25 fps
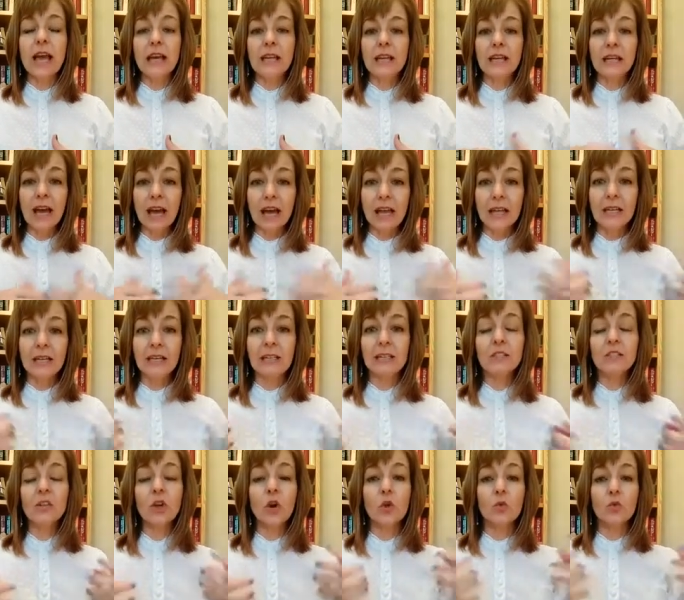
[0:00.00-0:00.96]
and
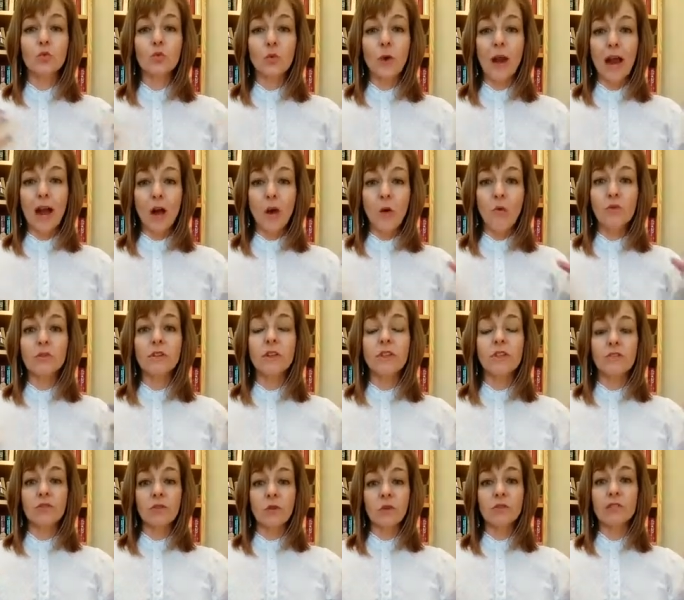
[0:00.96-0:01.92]
guidance around
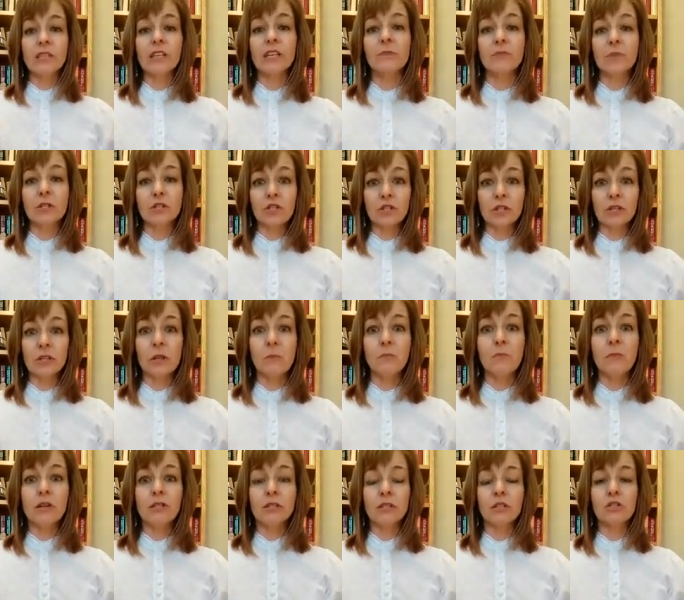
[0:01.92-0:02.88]
those images
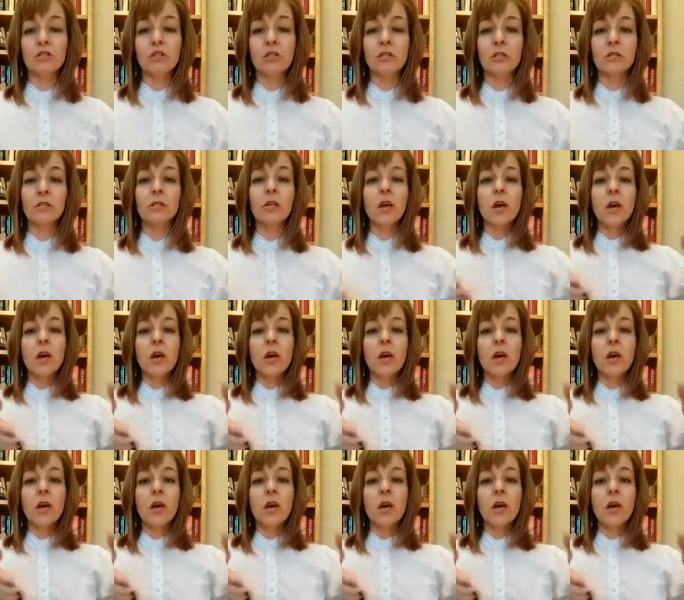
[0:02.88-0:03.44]
and messages